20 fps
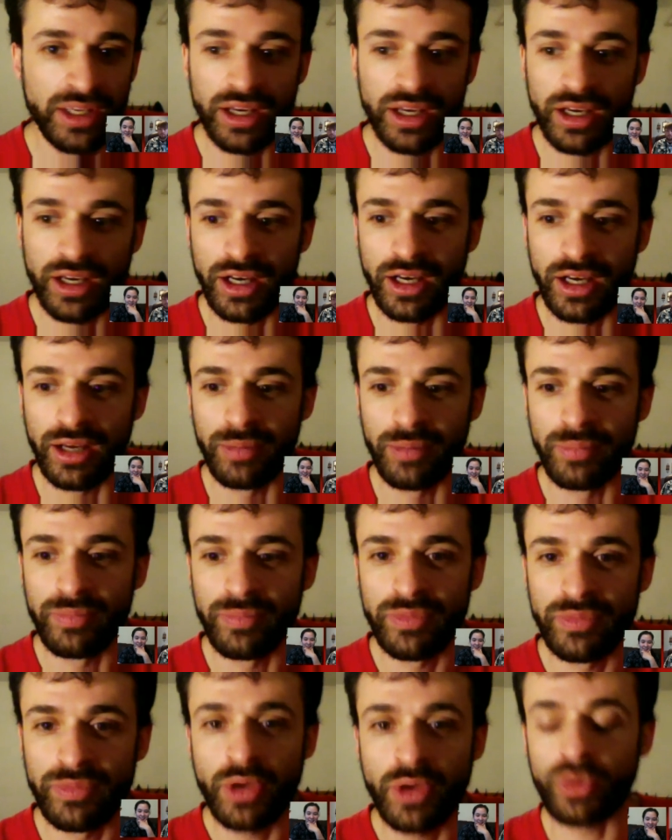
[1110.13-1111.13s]
Um,
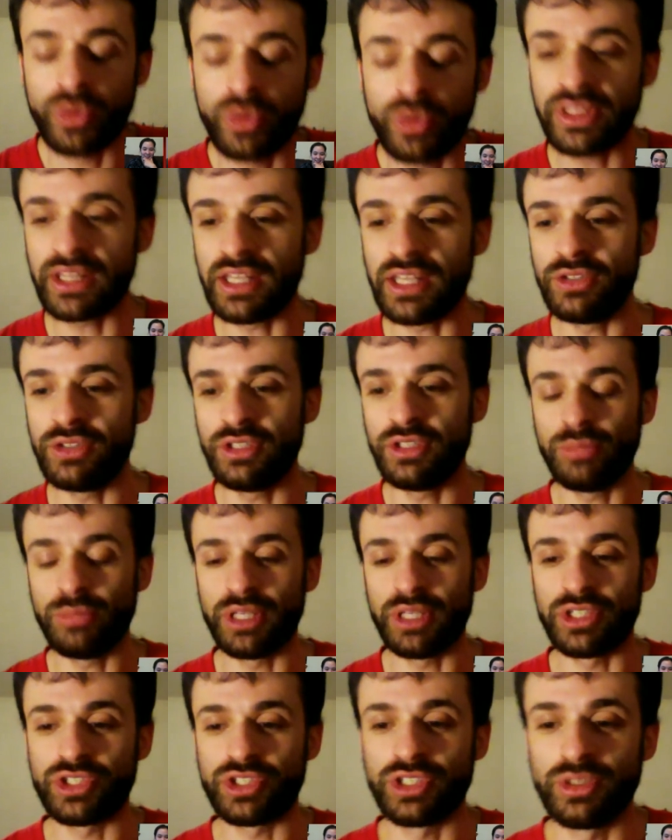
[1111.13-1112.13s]
one thing that you didn't
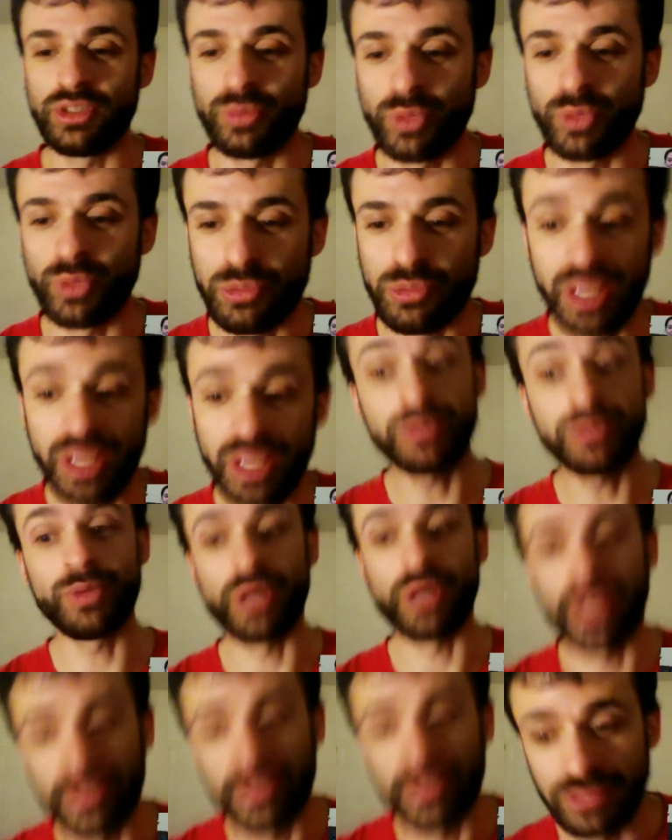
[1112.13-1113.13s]
mention, which may be
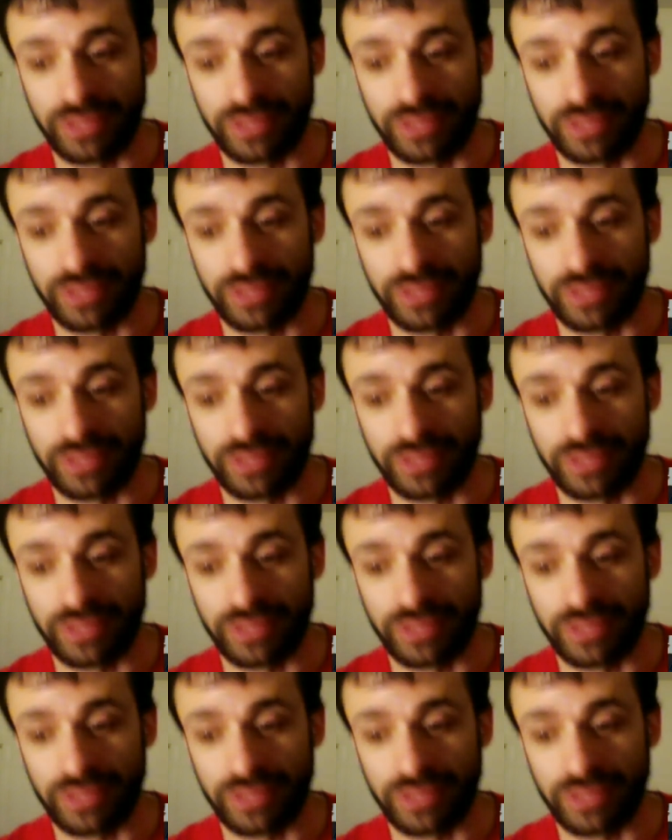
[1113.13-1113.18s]
relevant